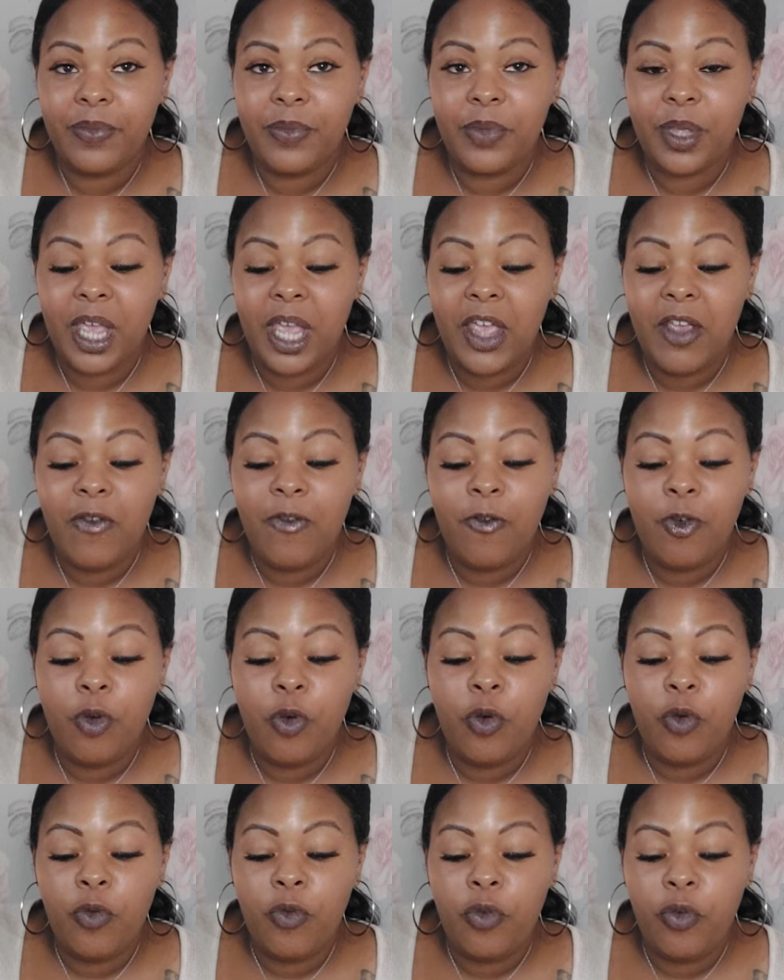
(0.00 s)
Okay,
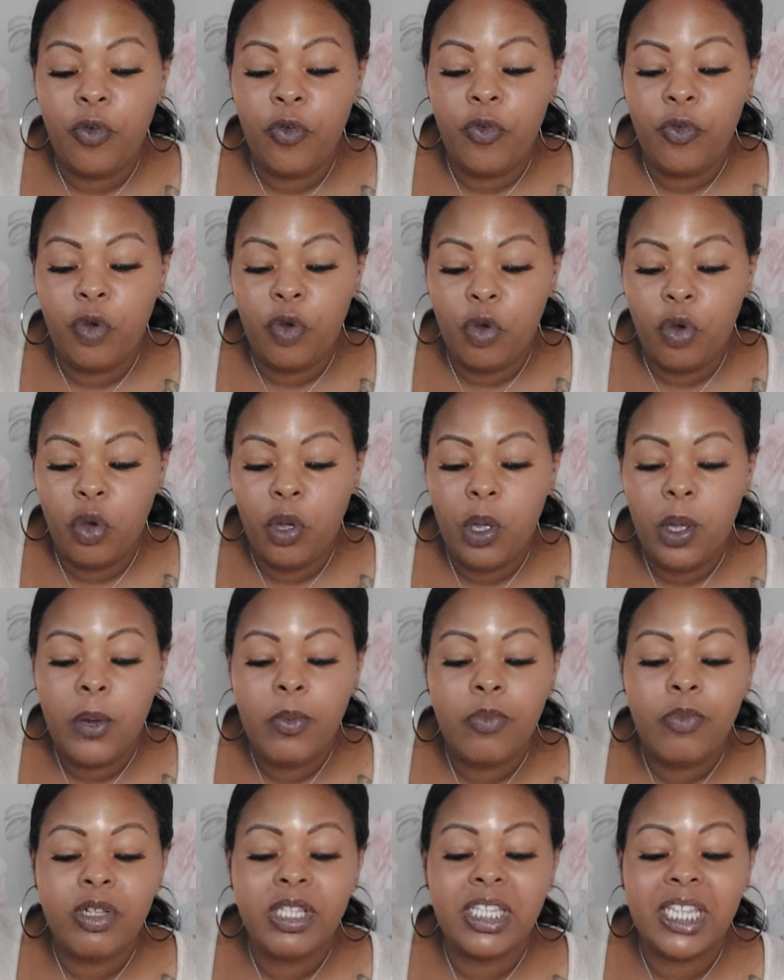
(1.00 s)
444,
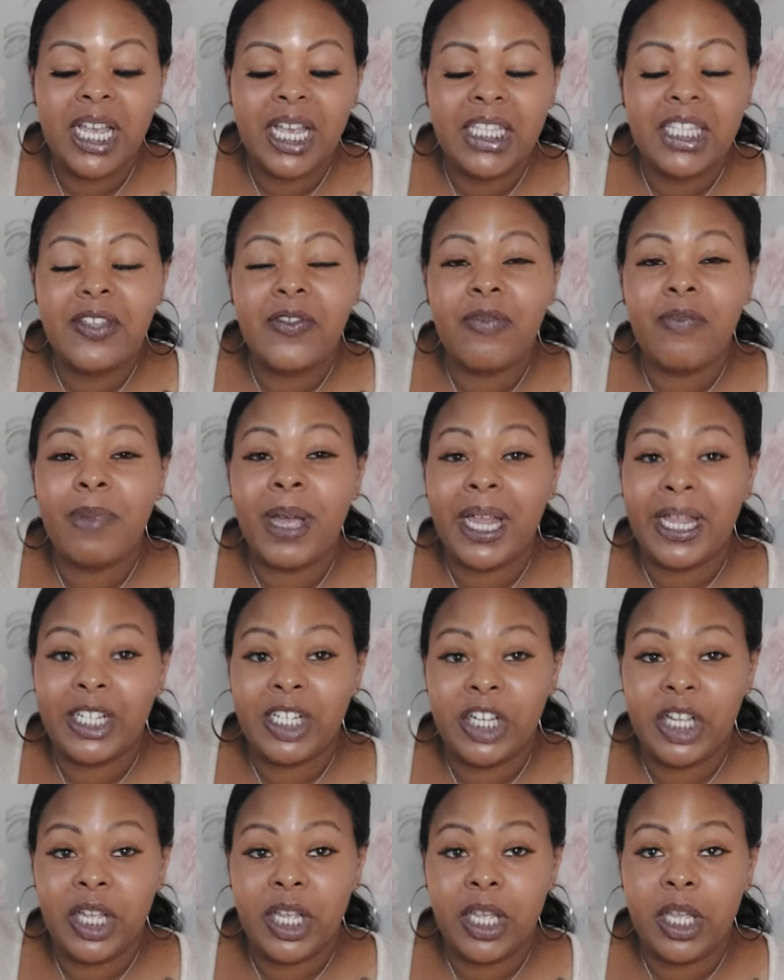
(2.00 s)
protective
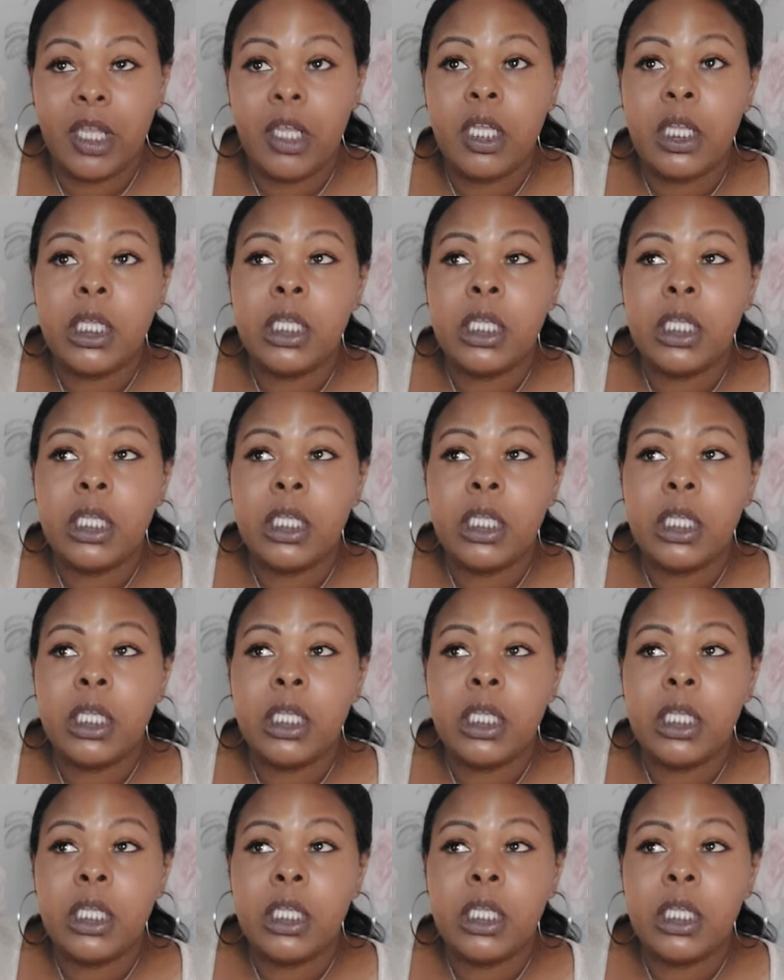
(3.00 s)
magic.